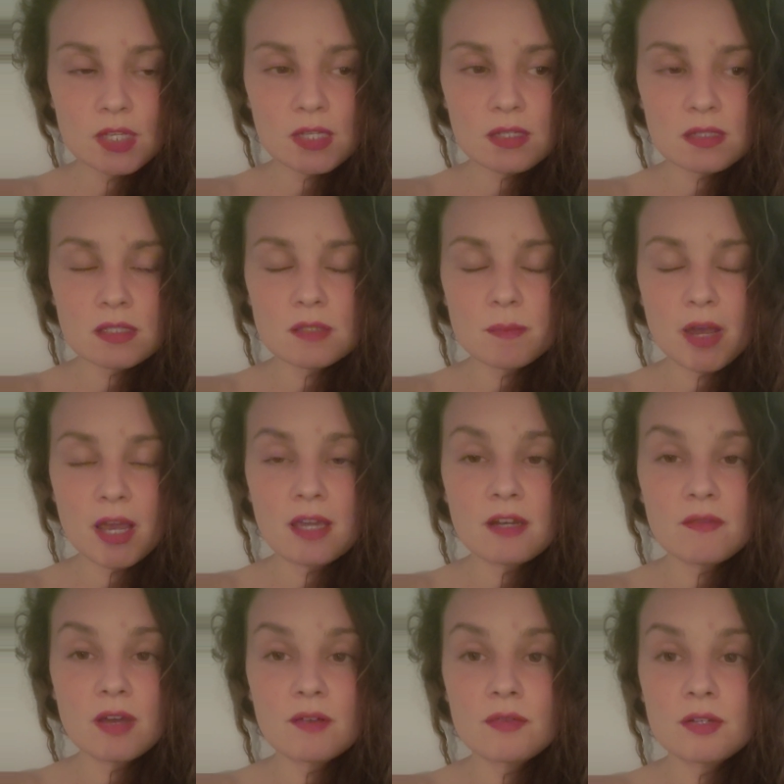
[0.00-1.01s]
In spite
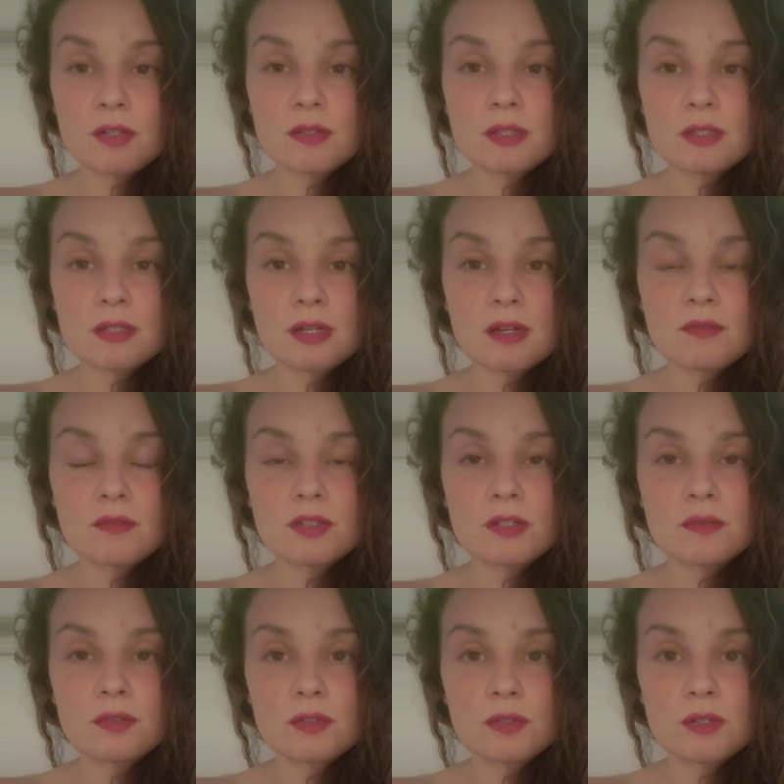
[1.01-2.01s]
of everything that I've
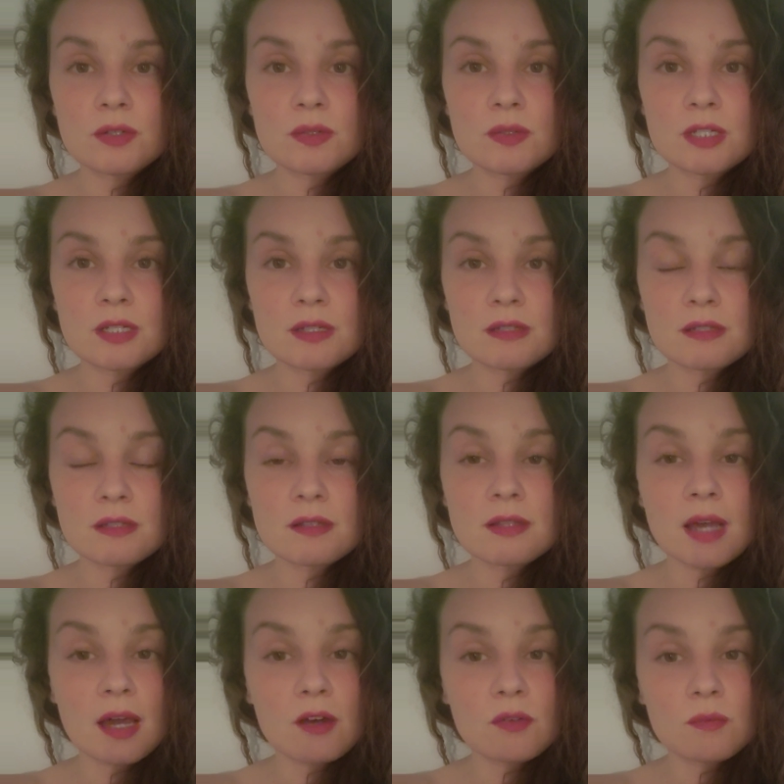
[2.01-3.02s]
lived through that has
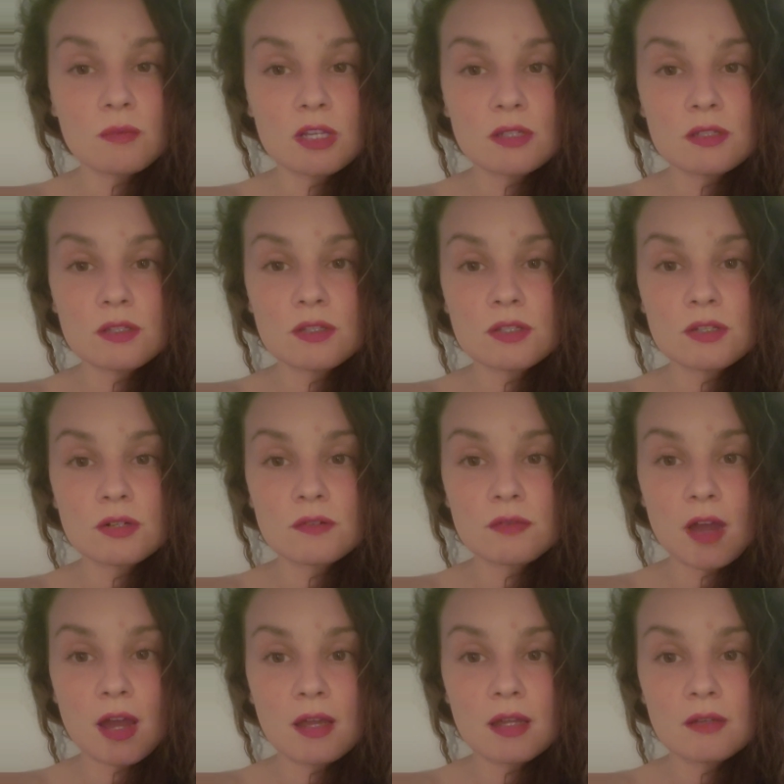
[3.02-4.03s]
allowed me to
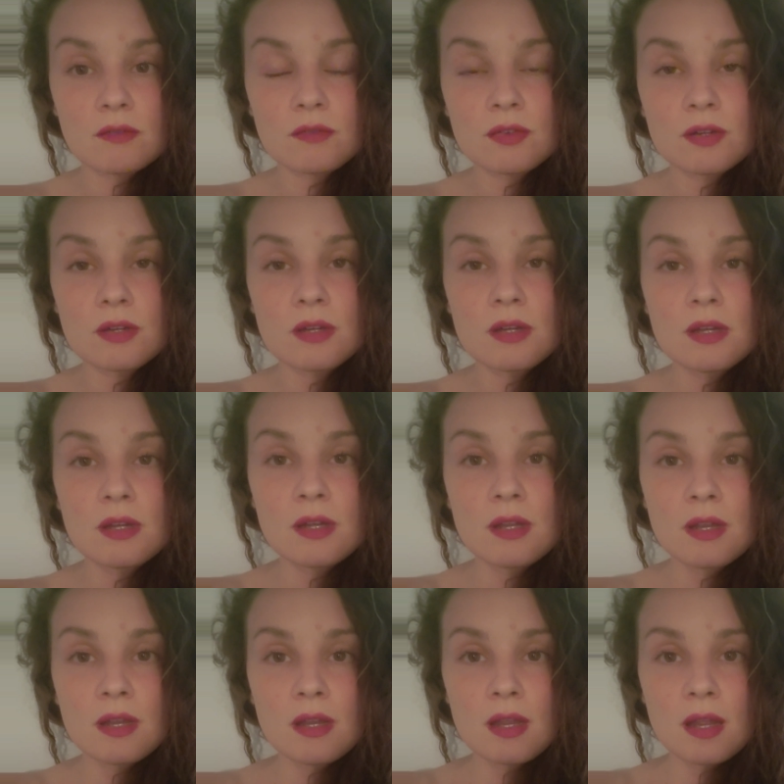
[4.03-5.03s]
survive.
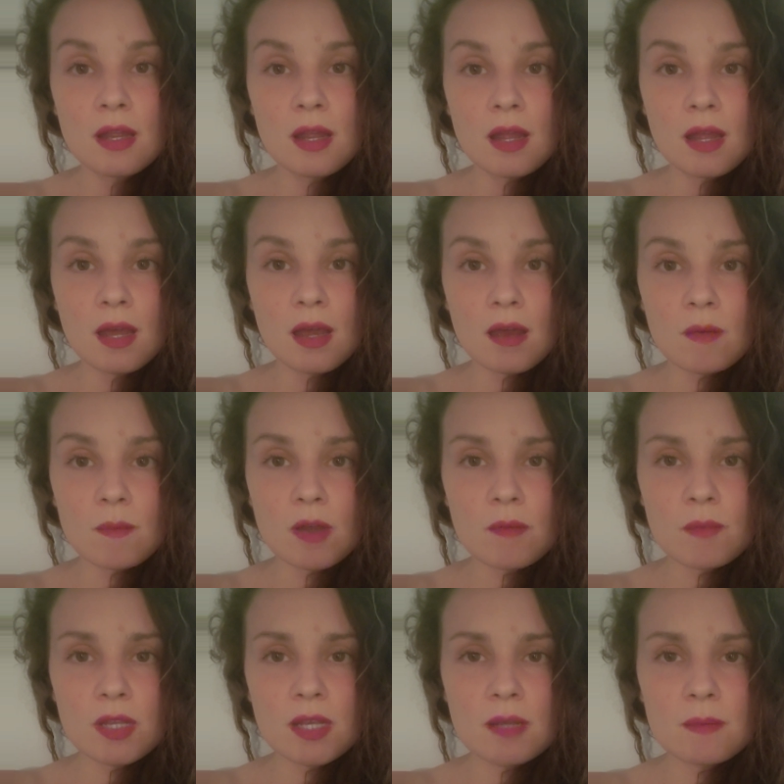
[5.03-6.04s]

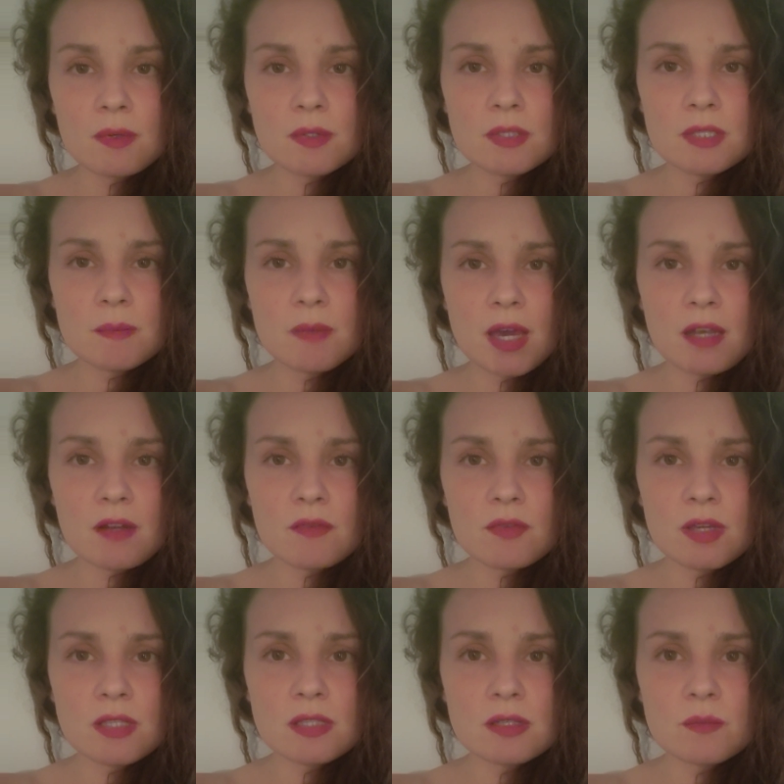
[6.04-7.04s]
I've been able to
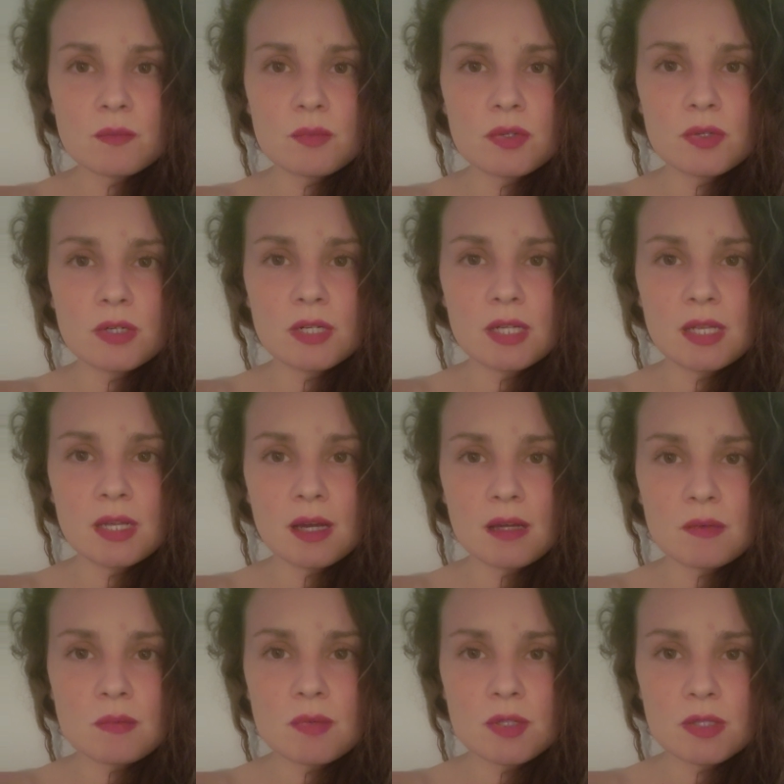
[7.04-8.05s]
manifest some pretty
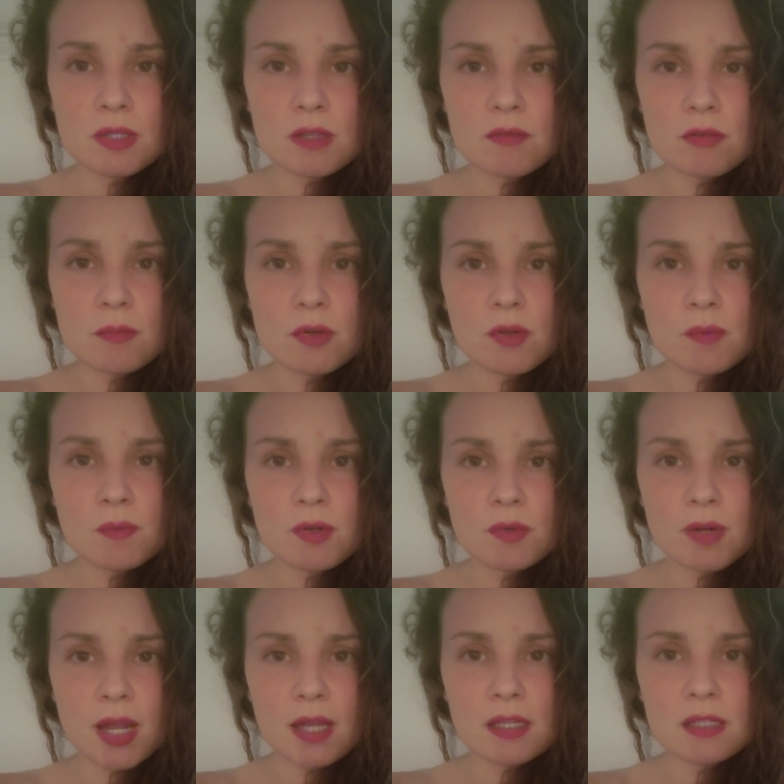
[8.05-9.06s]
unbelievable,
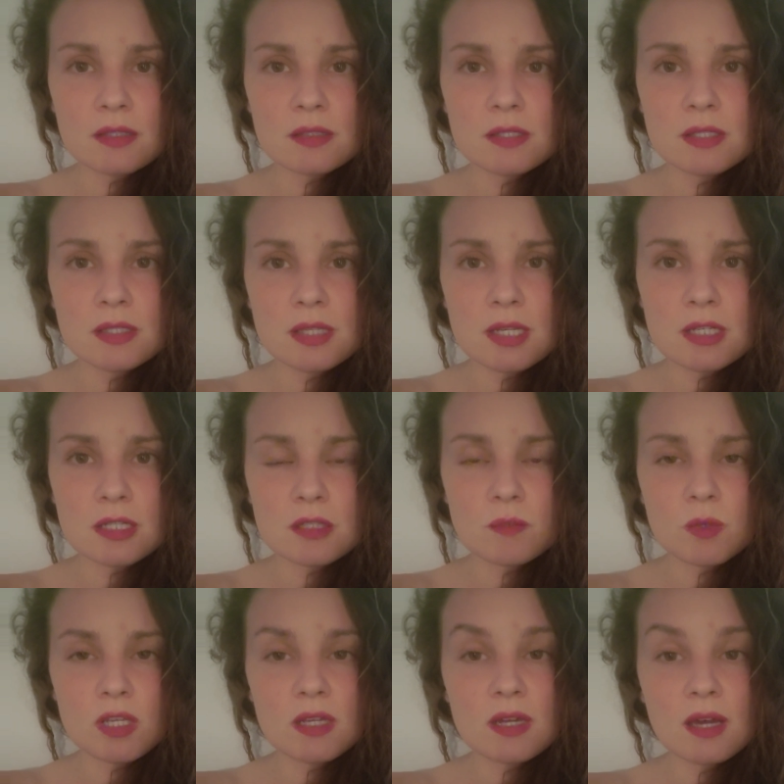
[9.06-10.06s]
miraculous things
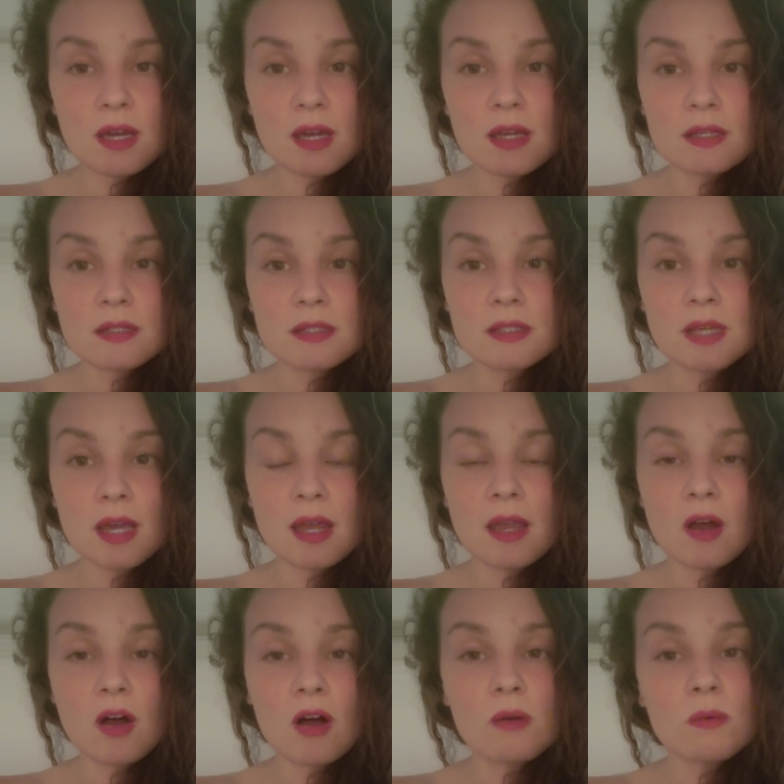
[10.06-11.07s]
because
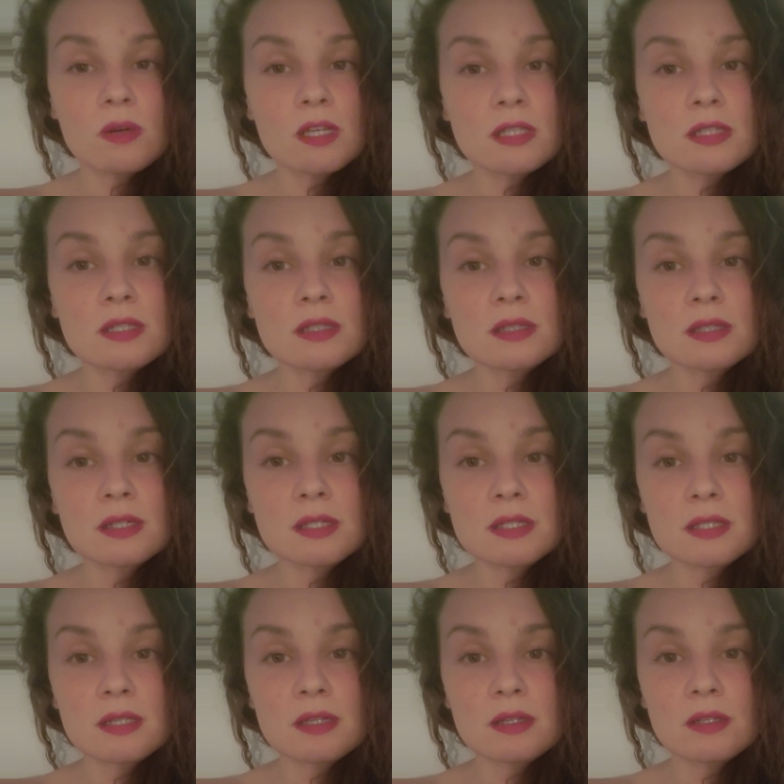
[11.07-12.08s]
I always
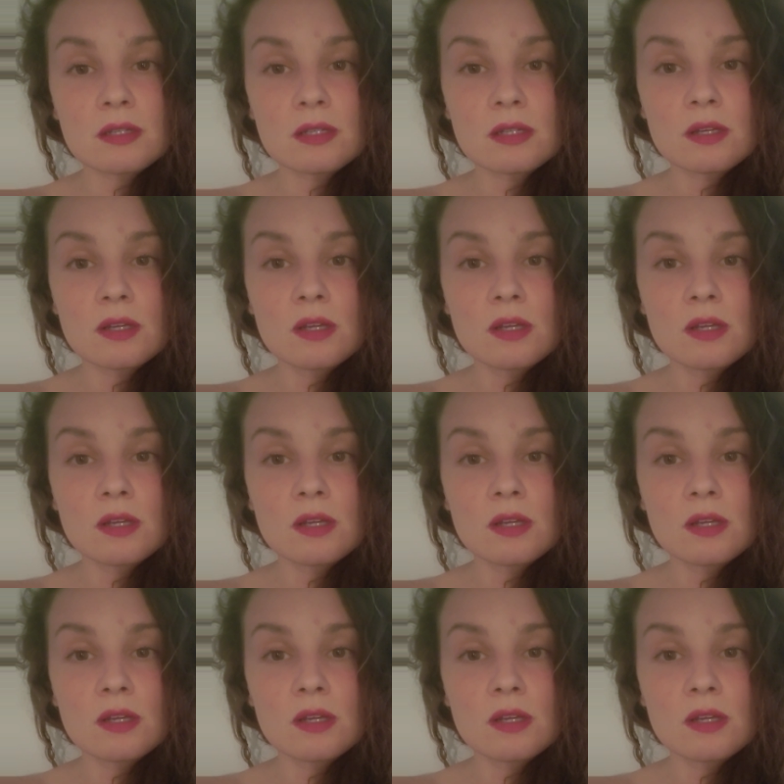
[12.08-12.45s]
listened